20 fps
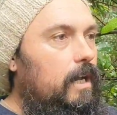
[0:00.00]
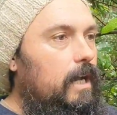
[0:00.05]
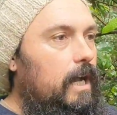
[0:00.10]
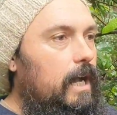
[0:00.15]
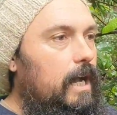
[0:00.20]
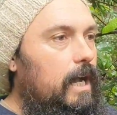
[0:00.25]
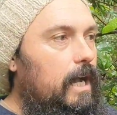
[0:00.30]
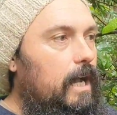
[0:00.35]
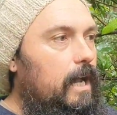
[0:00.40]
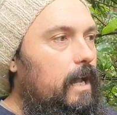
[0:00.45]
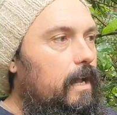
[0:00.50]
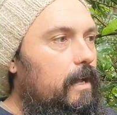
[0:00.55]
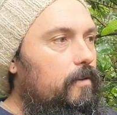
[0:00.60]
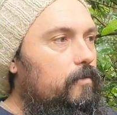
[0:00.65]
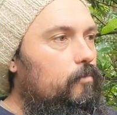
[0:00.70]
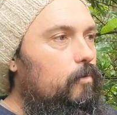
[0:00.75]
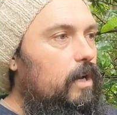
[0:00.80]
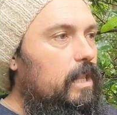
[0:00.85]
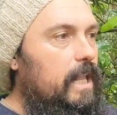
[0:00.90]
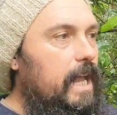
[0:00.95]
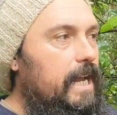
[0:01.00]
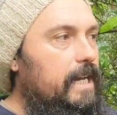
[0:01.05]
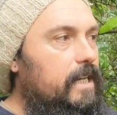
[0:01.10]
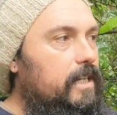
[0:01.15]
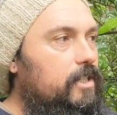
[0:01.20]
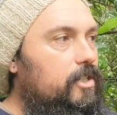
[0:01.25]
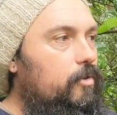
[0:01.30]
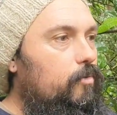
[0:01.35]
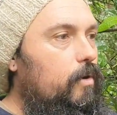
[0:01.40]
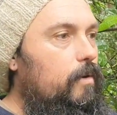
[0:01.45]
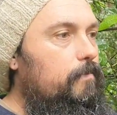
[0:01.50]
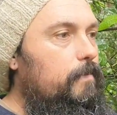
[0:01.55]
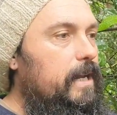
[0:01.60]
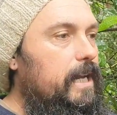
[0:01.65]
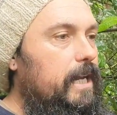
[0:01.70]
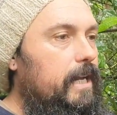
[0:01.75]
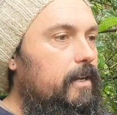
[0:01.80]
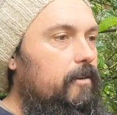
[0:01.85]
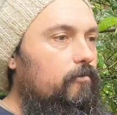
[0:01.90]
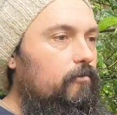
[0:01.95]
uh, related to it
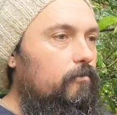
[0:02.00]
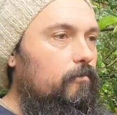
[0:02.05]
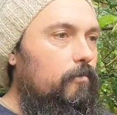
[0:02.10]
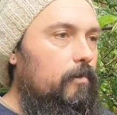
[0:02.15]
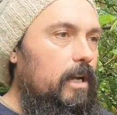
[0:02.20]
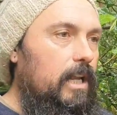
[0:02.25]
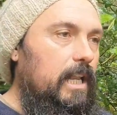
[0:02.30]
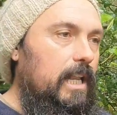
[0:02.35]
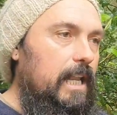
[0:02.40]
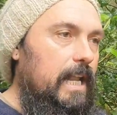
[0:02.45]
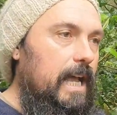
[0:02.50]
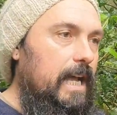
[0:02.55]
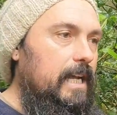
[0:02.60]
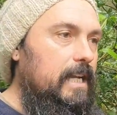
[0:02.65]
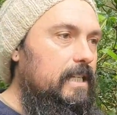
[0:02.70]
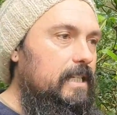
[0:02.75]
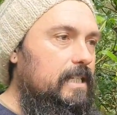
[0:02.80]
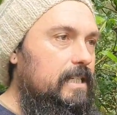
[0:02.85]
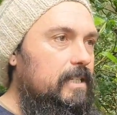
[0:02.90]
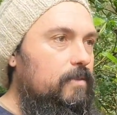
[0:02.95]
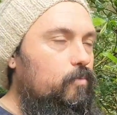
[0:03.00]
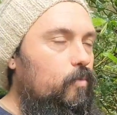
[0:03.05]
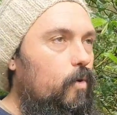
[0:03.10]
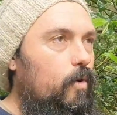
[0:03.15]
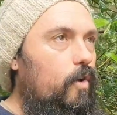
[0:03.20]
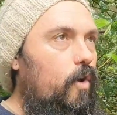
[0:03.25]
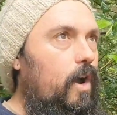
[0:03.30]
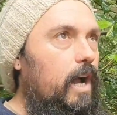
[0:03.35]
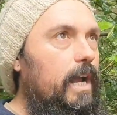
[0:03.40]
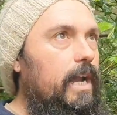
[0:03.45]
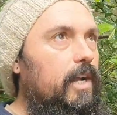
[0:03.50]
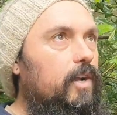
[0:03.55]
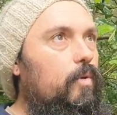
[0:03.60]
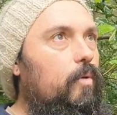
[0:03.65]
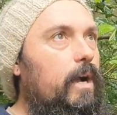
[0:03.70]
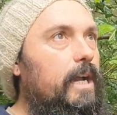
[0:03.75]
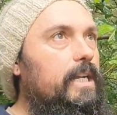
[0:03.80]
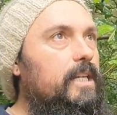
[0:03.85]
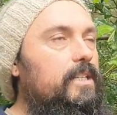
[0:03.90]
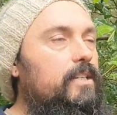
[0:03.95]
being relax, what I
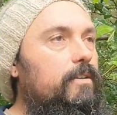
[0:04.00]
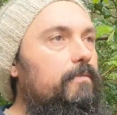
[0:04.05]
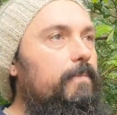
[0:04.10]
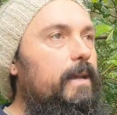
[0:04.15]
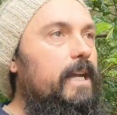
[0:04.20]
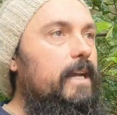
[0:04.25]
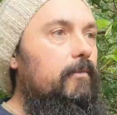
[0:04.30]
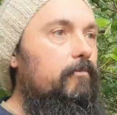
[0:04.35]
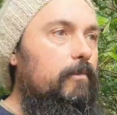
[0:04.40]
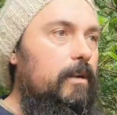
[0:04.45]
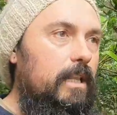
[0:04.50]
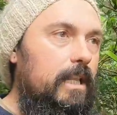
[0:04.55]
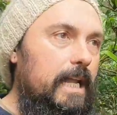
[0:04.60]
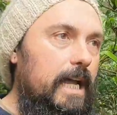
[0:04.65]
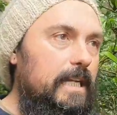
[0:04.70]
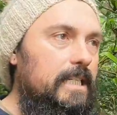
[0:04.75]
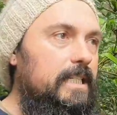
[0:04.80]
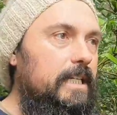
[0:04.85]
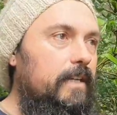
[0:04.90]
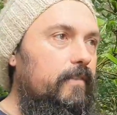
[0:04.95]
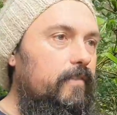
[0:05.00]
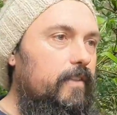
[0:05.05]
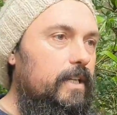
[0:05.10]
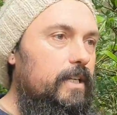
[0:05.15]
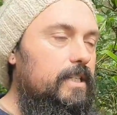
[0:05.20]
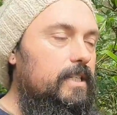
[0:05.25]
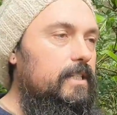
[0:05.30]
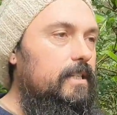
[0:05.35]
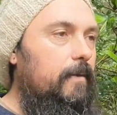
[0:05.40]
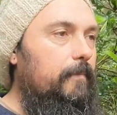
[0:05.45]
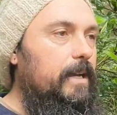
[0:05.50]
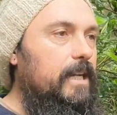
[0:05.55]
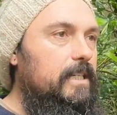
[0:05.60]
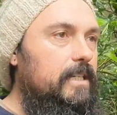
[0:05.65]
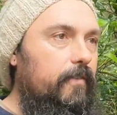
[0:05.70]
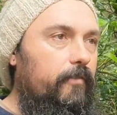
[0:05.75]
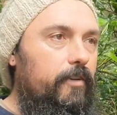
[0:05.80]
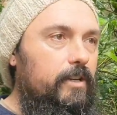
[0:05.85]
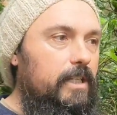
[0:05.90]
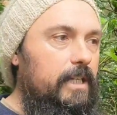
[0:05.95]
equated to being relaxing for the stomach.
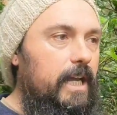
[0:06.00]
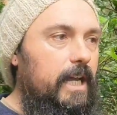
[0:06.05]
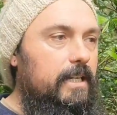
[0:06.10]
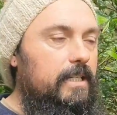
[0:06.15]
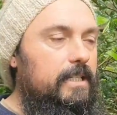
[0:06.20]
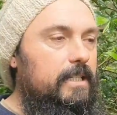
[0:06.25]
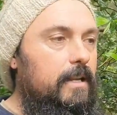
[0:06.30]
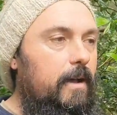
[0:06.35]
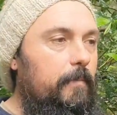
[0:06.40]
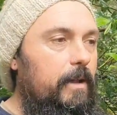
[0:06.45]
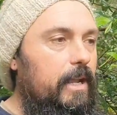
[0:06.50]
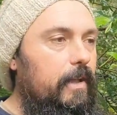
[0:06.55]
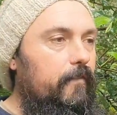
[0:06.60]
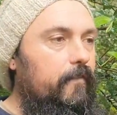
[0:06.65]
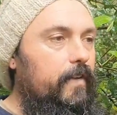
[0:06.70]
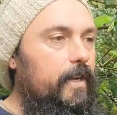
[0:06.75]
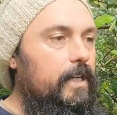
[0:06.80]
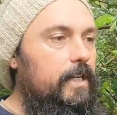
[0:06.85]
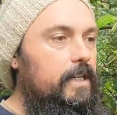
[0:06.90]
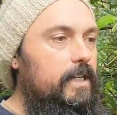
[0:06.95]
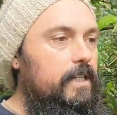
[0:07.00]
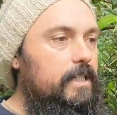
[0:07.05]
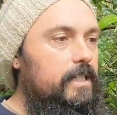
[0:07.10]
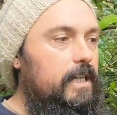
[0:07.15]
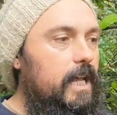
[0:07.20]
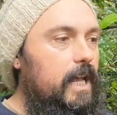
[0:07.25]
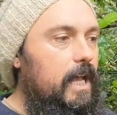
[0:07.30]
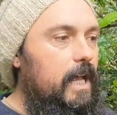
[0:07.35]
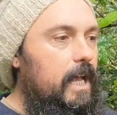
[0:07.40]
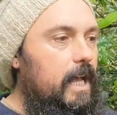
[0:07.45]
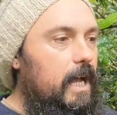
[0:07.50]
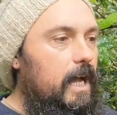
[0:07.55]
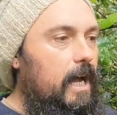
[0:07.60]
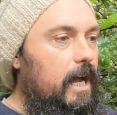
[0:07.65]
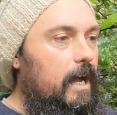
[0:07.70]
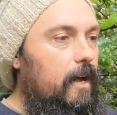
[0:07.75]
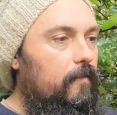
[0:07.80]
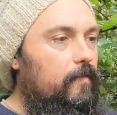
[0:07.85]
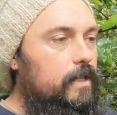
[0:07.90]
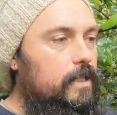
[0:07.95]
Definitely had stomach affinities.
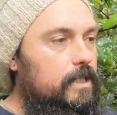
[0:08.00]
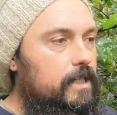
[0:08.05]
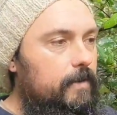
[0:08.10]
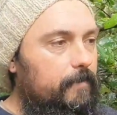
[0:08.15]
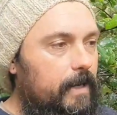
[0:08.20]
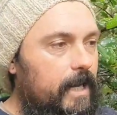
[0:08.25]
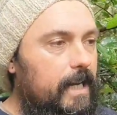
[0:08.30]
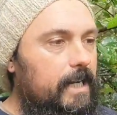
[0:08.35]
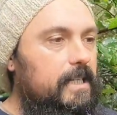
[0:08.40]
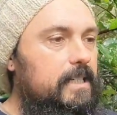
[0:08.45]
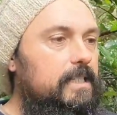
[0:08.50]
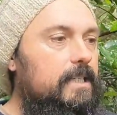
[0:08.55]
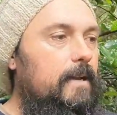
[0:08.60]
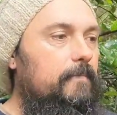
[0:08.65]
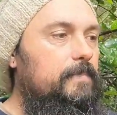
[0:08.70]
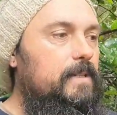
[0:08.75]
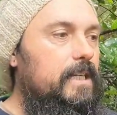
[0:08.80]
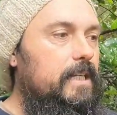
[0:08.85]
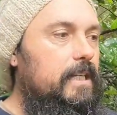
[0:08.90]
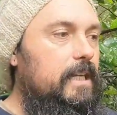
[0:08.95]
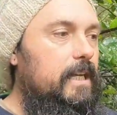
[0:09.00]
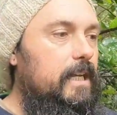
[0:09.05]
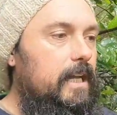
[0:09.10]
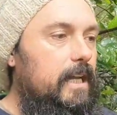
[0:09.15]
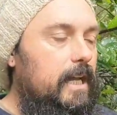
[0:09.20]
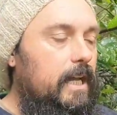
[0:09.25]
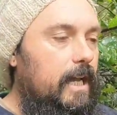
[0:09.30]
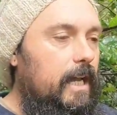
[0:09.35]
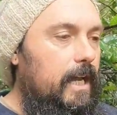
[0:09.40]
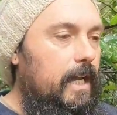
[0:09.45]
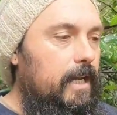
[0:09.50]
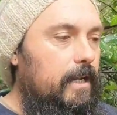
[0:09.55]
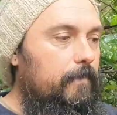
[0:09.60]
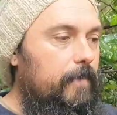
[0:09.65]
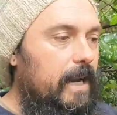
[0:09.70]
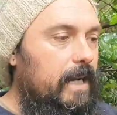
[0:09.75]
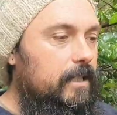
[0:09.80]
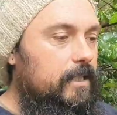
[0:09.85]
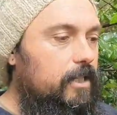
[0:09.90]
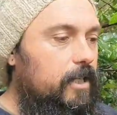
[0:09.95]
Um, there's some antiseptic,
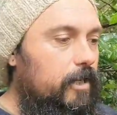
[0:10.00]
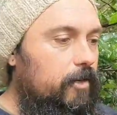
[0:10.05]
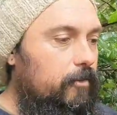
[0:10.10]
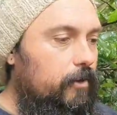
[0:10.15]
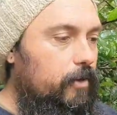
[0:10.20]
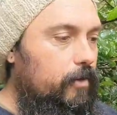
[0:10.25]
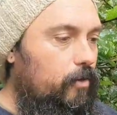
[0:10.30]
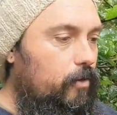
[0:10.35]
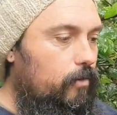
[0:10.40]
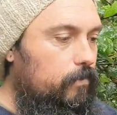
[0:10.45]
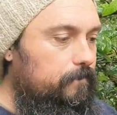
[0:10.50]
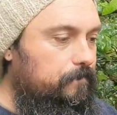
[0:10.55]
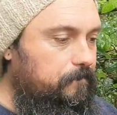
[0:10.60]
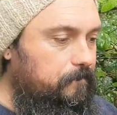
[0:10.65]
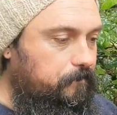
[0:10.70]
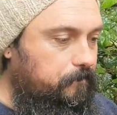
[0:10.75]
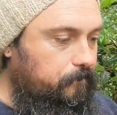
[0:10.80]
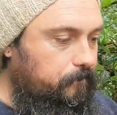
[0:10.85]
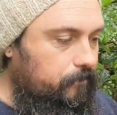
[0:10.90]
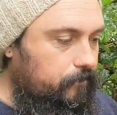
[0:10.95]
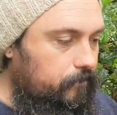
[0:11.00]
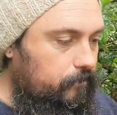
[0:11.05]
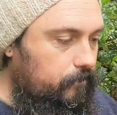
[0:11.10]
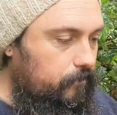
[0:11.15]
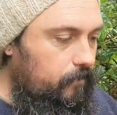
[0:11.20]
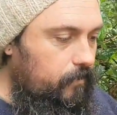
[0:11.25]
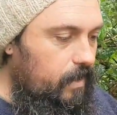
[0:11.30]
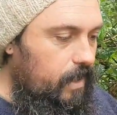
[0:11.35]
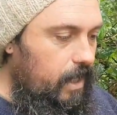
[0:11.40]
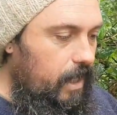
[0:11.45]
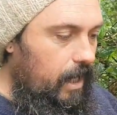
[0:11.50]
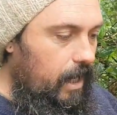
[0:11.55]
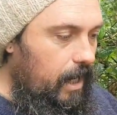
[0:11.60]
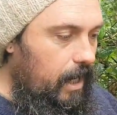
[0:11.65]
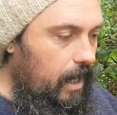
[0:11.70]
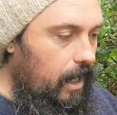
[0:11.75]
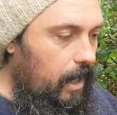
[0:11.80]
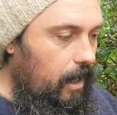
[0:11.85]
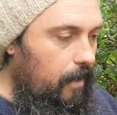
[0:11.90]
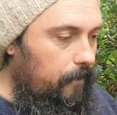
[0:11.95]
antibacterial,
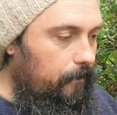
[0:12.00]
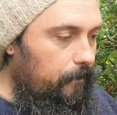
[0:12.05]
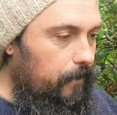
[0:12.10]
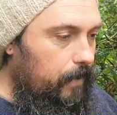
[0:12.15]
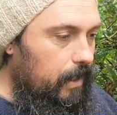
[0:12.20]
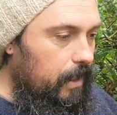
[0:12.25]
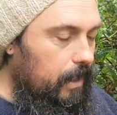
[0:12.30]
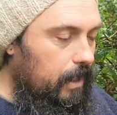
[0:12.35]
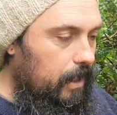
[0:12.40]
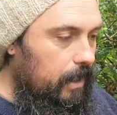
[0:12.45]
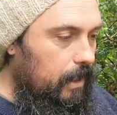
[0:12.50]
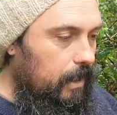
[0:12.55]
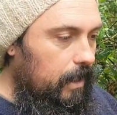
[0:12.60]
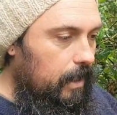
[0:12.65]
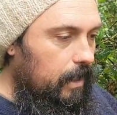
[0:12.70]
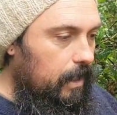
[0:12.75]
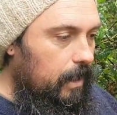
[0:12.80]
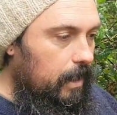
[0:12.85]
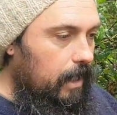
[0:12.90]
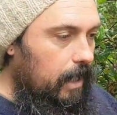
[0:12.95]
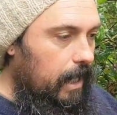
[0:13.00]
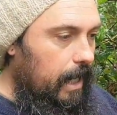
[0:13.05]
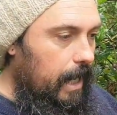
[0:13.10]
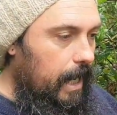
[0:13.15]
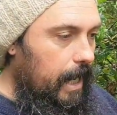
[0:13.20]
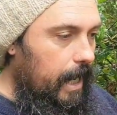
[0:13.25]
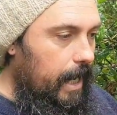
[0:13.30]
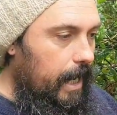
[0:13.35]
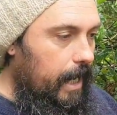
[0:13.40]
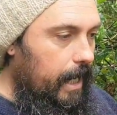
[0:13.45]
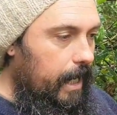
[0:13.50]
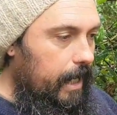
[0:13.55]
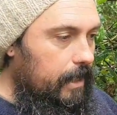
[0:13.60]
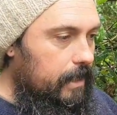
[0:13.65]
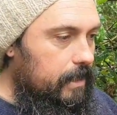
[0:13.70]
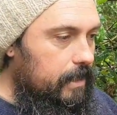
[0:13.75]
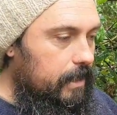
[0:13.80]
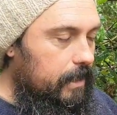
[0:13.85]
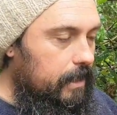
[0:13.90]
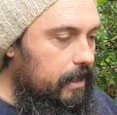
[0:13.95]
um,
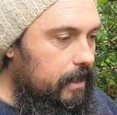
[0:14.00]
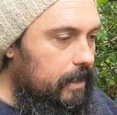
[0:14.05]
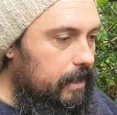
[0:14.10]
and